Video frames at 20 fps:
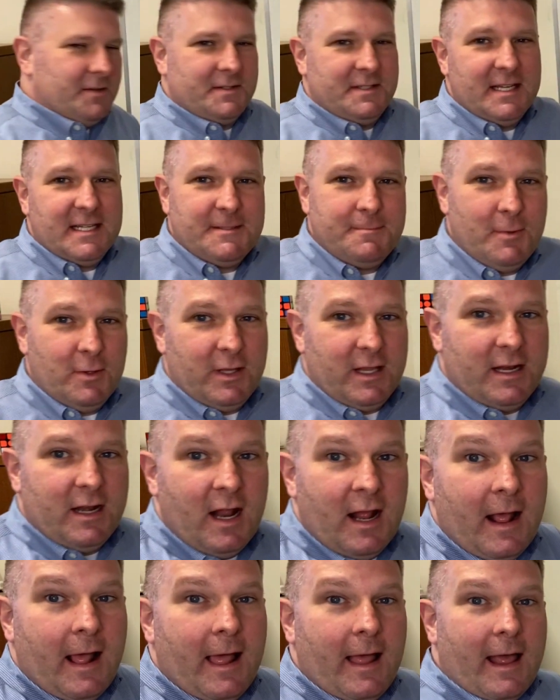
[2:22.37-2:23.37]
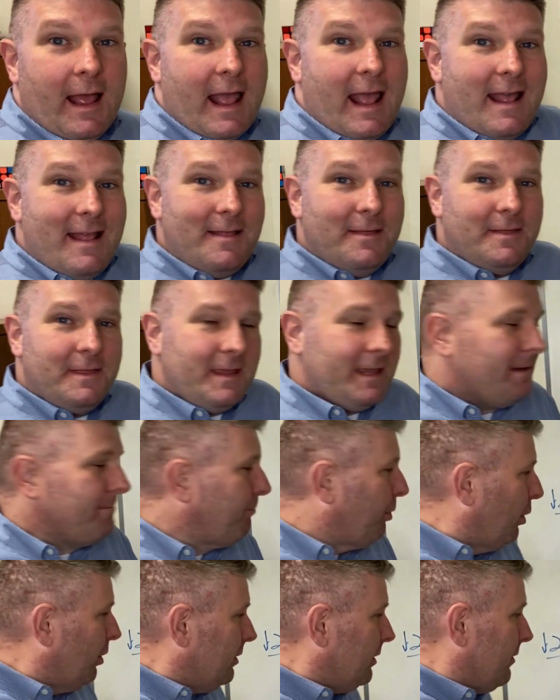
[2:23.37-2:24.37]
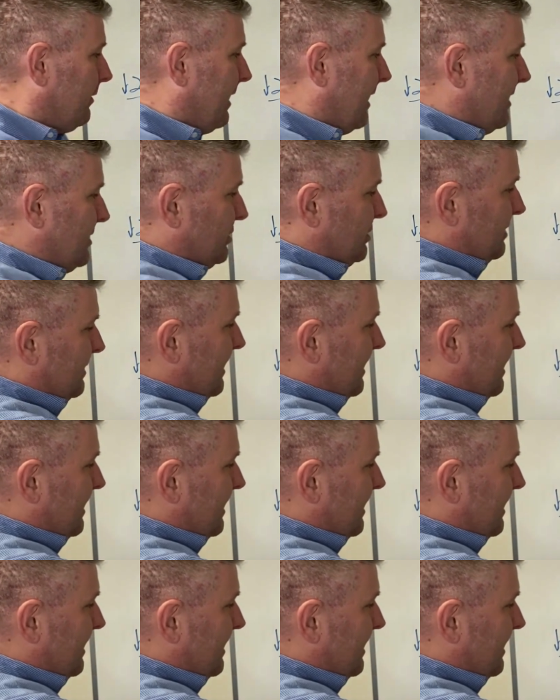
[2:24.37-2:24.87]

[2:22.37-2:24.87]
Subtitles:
6 million, and the per location,